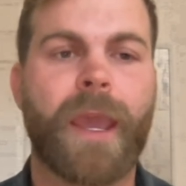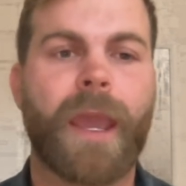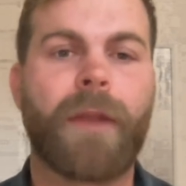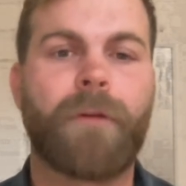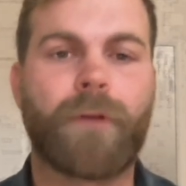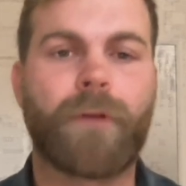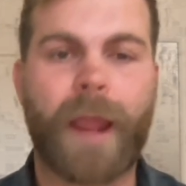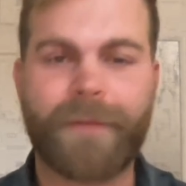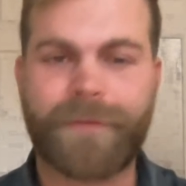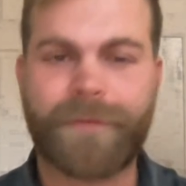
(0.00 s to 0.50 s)

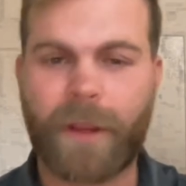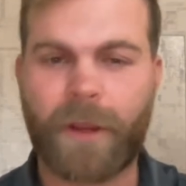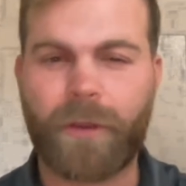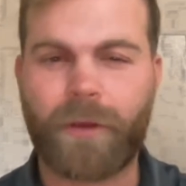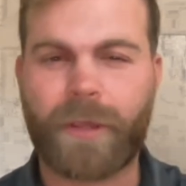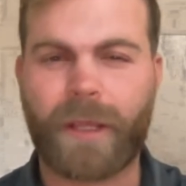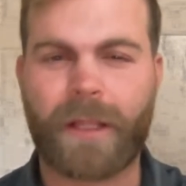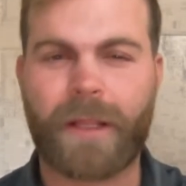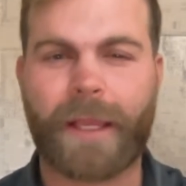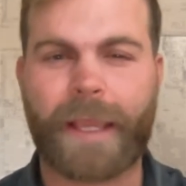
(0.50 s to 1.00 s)
and right there
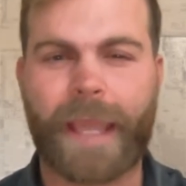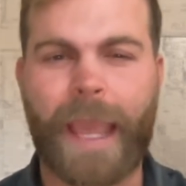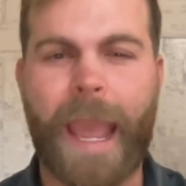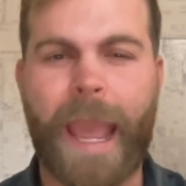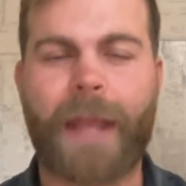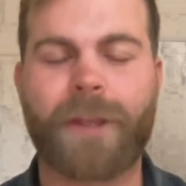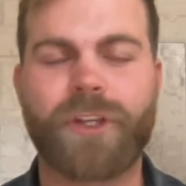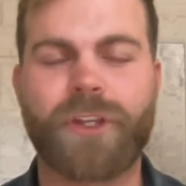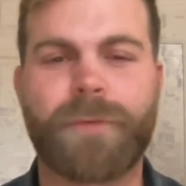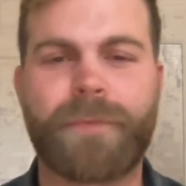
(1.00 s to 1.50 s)
you can click
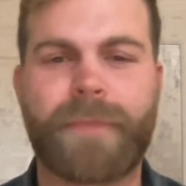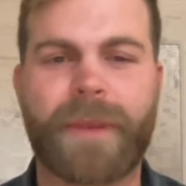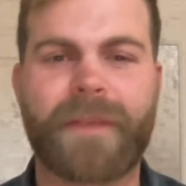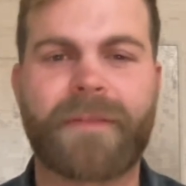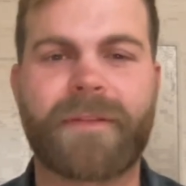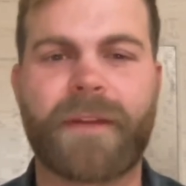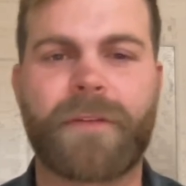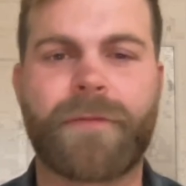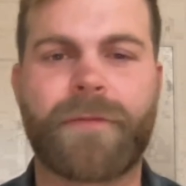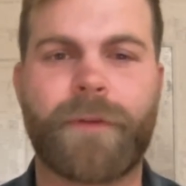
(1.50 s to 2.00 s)
add your
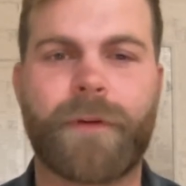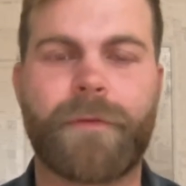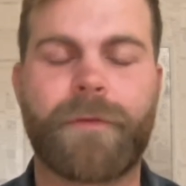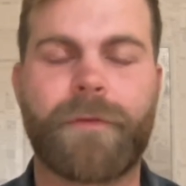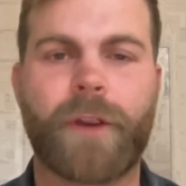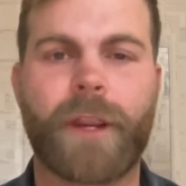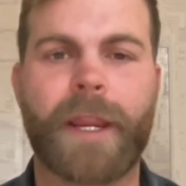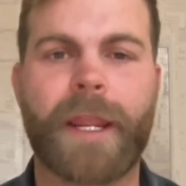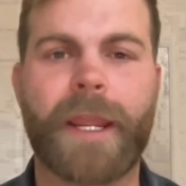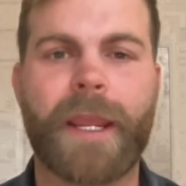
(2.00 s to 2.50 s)
business for
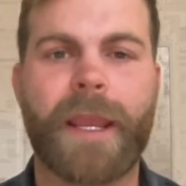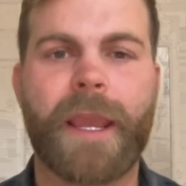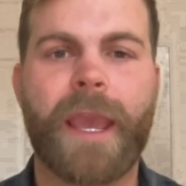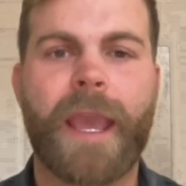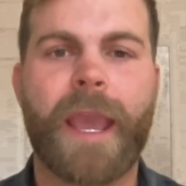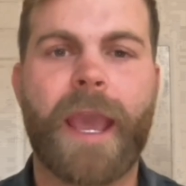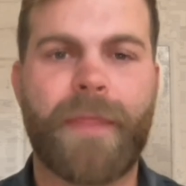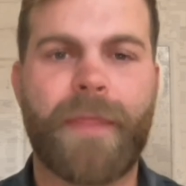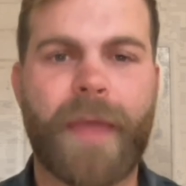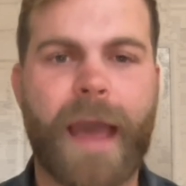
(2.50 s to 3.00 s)
free,
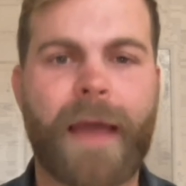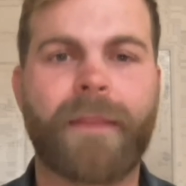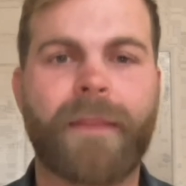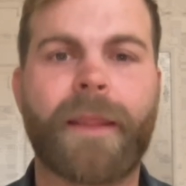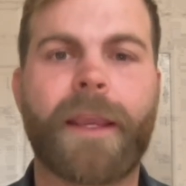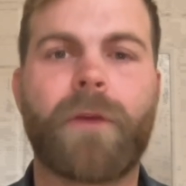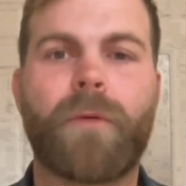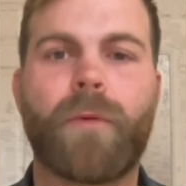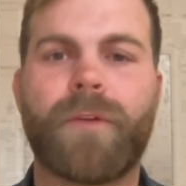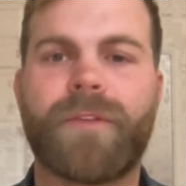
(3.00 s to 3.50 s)
and that
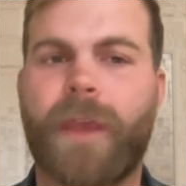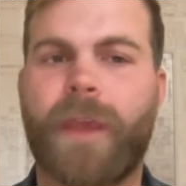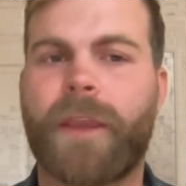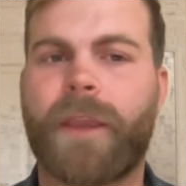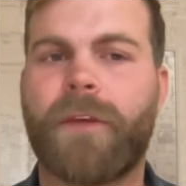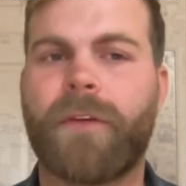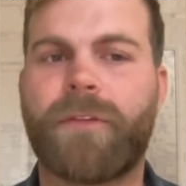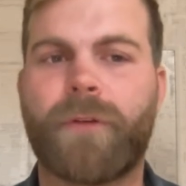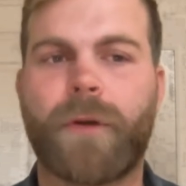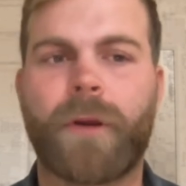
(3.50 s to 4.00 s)
link will
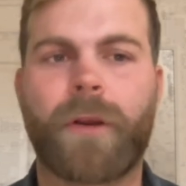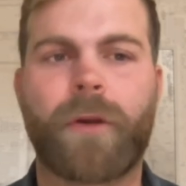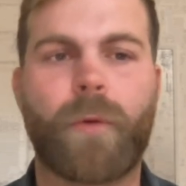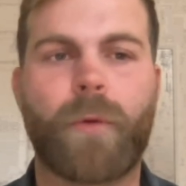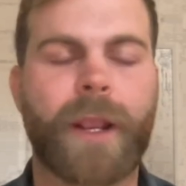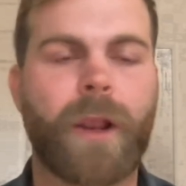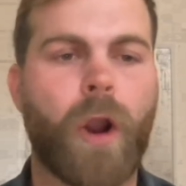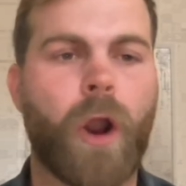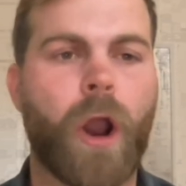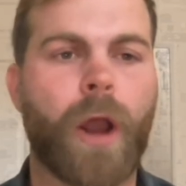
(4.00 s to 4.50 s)
take you to a
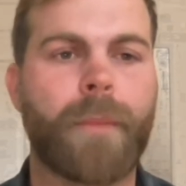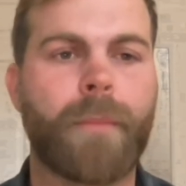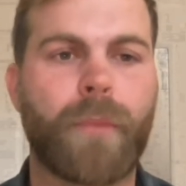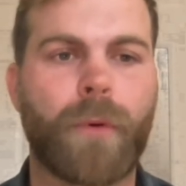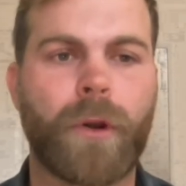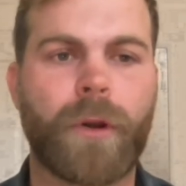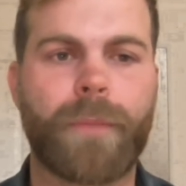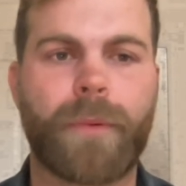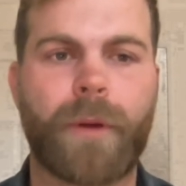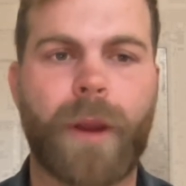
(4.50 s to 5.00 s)
quick
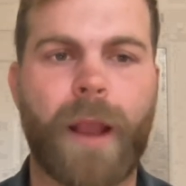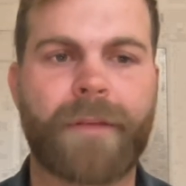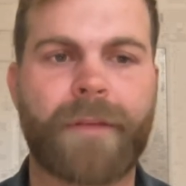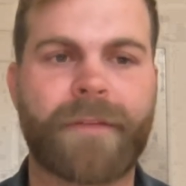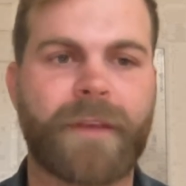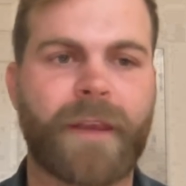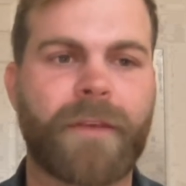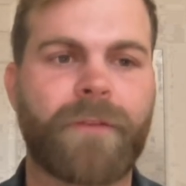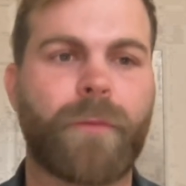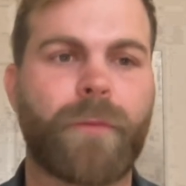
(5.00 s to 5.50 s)
onboard
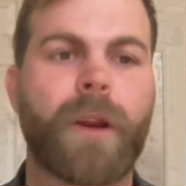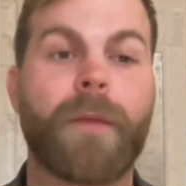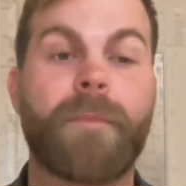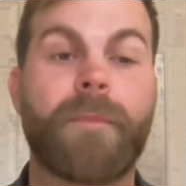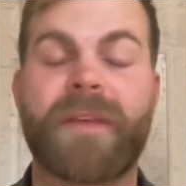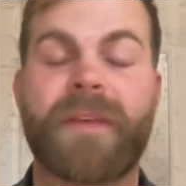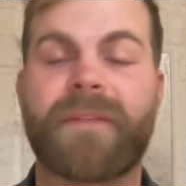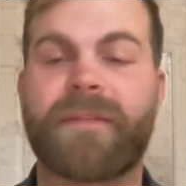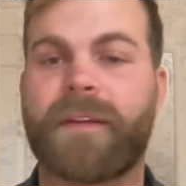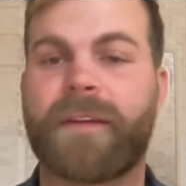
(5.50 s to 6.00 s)
process where a
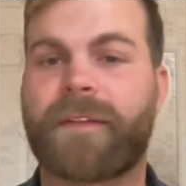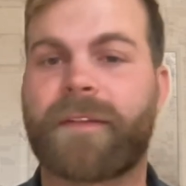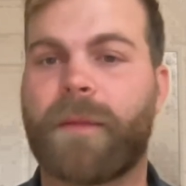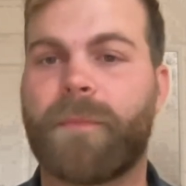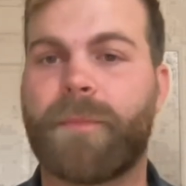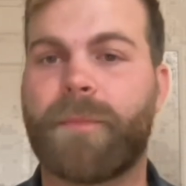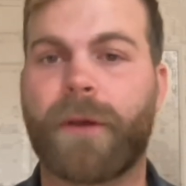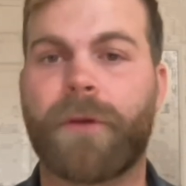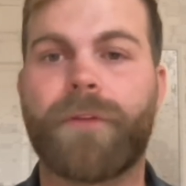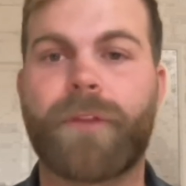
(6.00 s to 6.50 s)
business
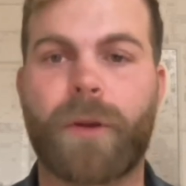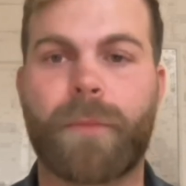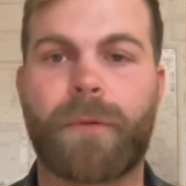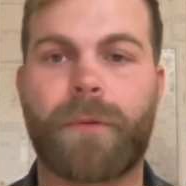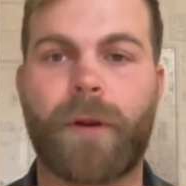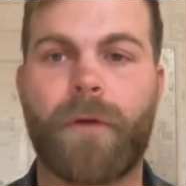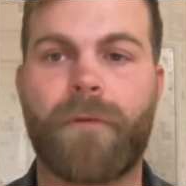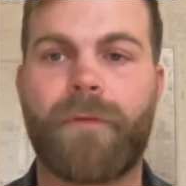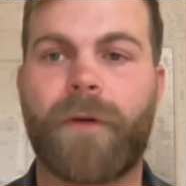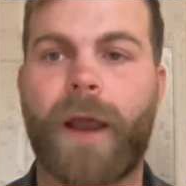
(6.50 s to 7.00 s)
can build their
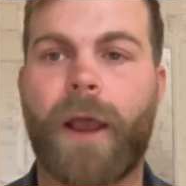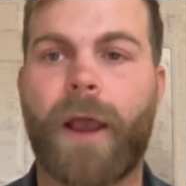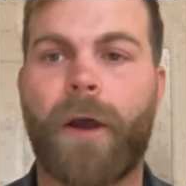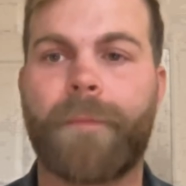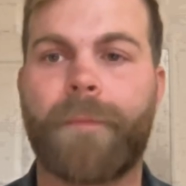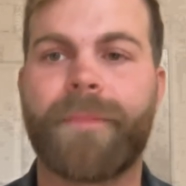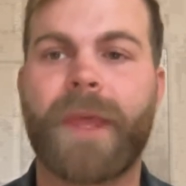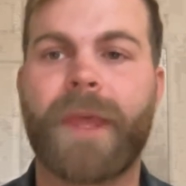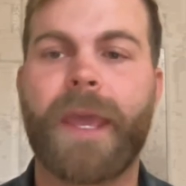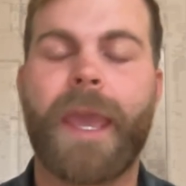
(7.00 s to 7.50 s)

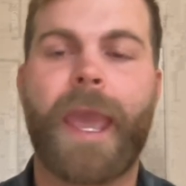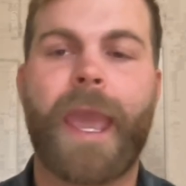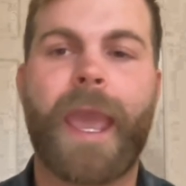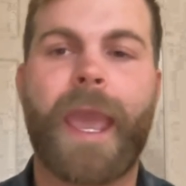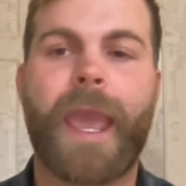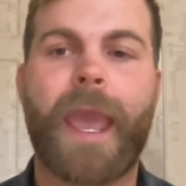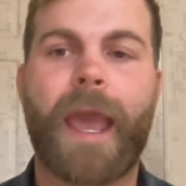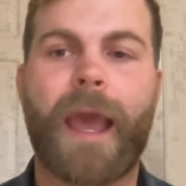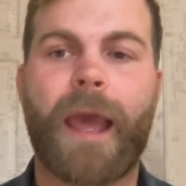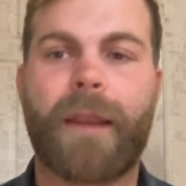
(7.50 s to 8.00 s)
profile
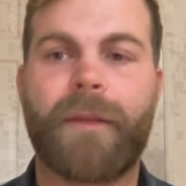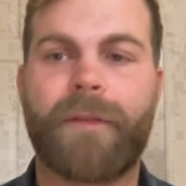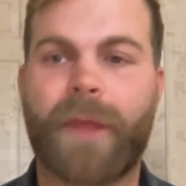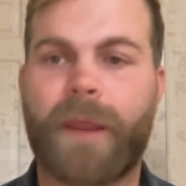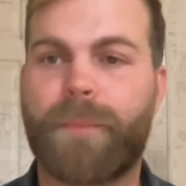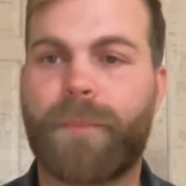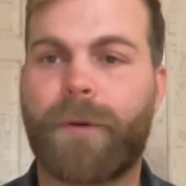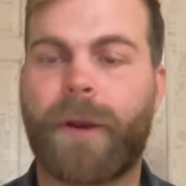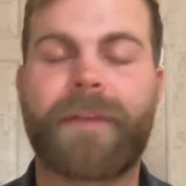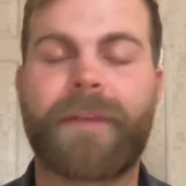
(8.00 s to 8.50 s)
and
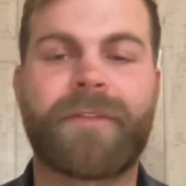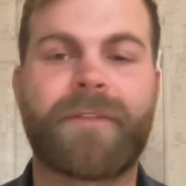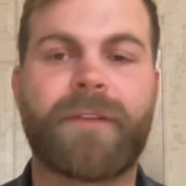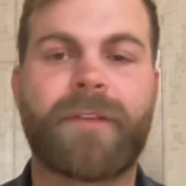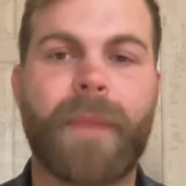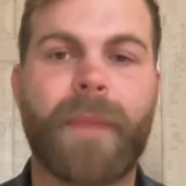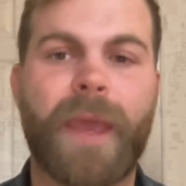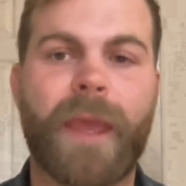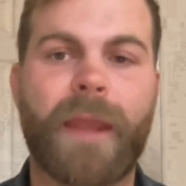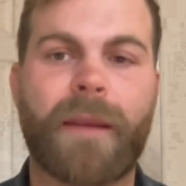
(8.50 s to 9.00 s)
then press
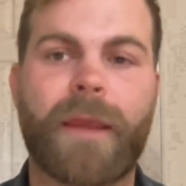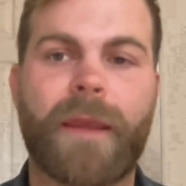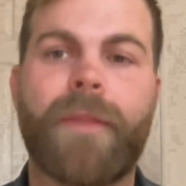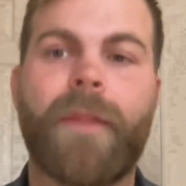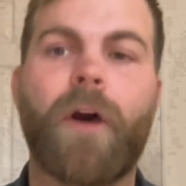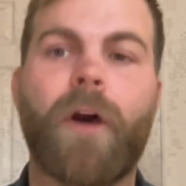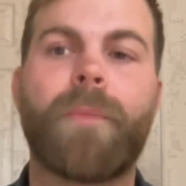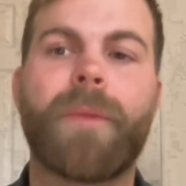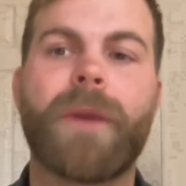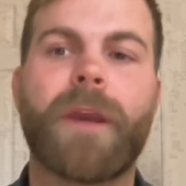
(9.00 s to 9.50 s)
submit, and
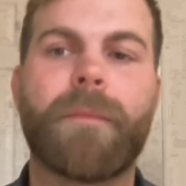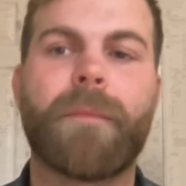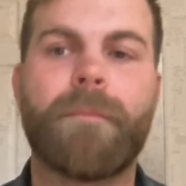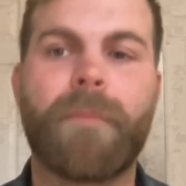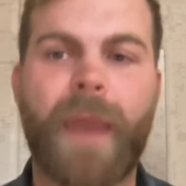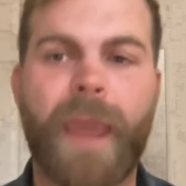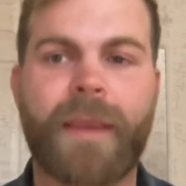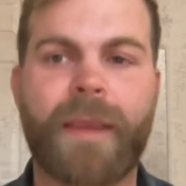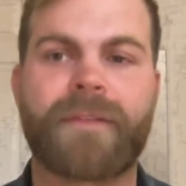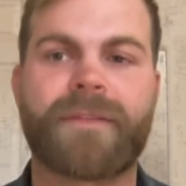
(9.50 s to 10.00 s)
they'll be
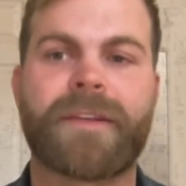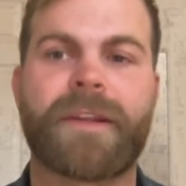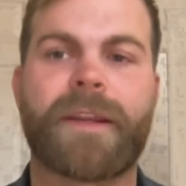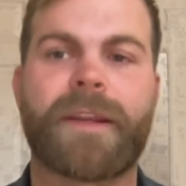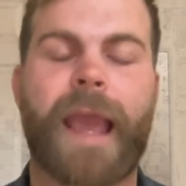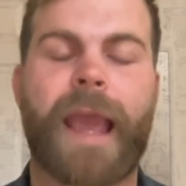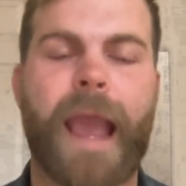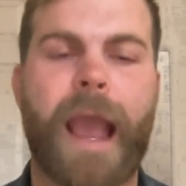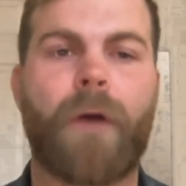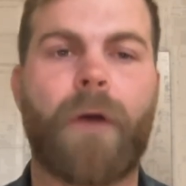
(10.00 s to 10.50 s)
amazed
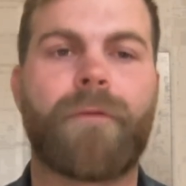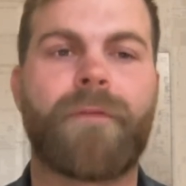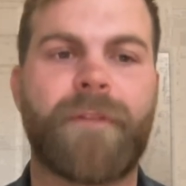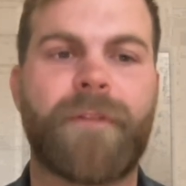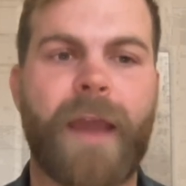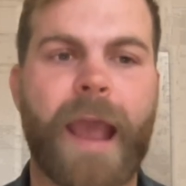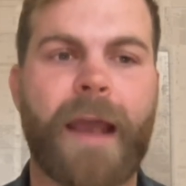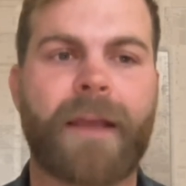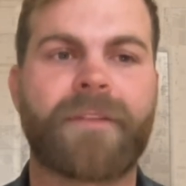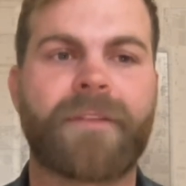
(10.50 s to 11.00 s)
at how
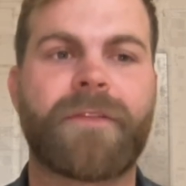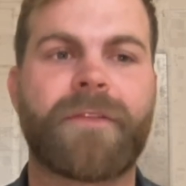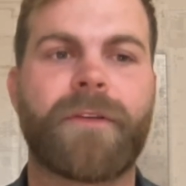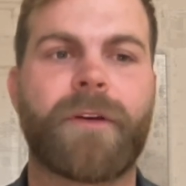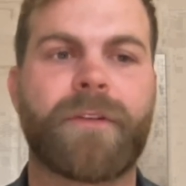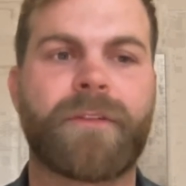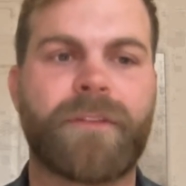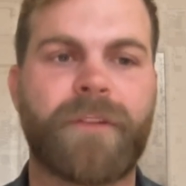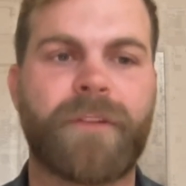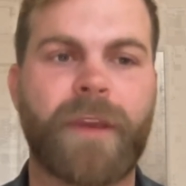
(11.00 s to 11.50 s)
fast
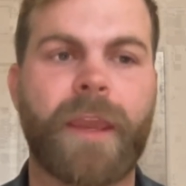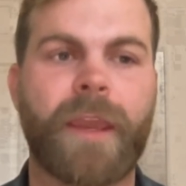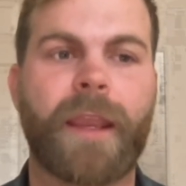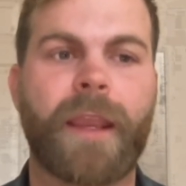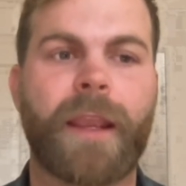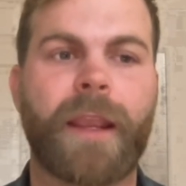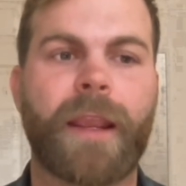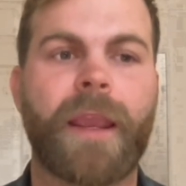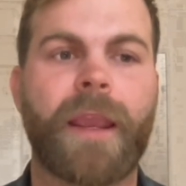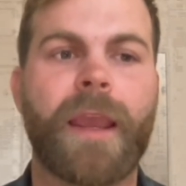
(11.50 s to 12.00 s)
they're
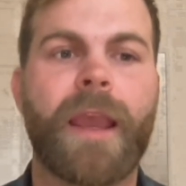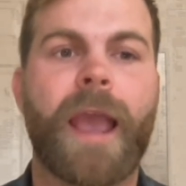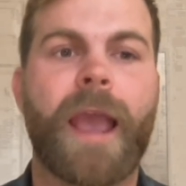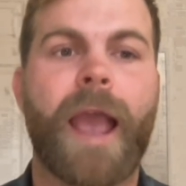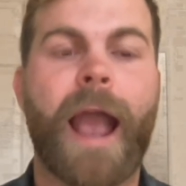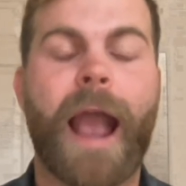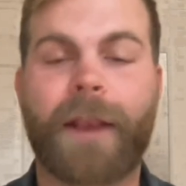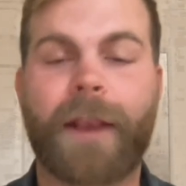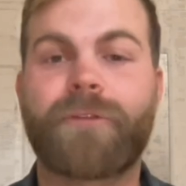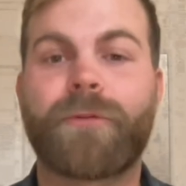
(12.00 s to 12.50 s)
seeing
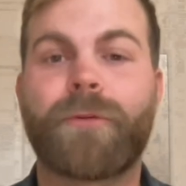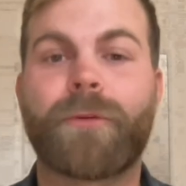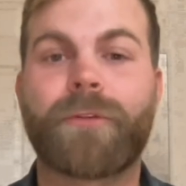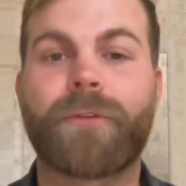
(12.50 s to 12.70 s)
actual